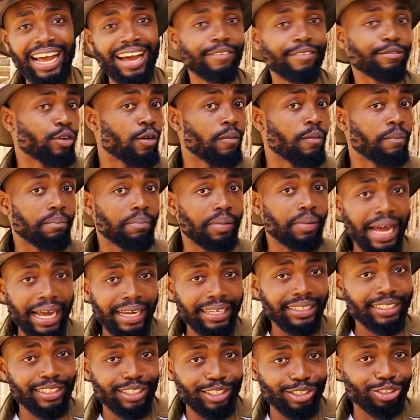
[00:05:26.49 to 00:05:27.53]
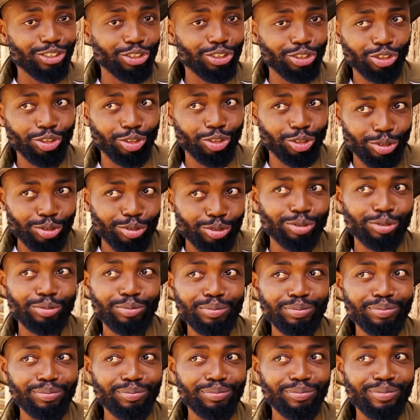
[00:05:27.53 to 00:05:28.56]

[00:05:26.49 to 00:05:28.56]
I've combined these two